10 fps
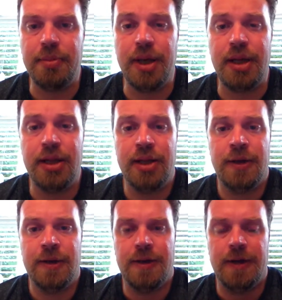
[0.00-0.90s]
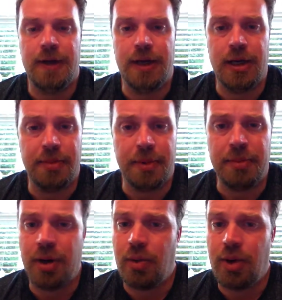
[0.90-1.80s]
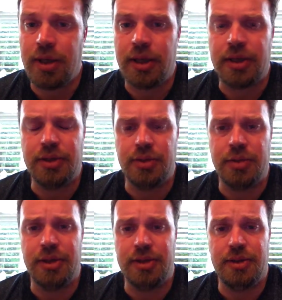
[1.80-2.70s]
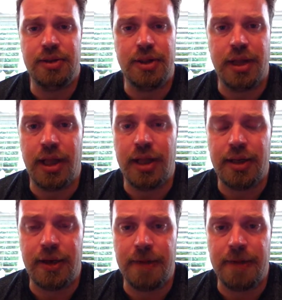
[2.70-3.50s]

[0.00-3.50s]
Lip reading: But marijuana contributed to that.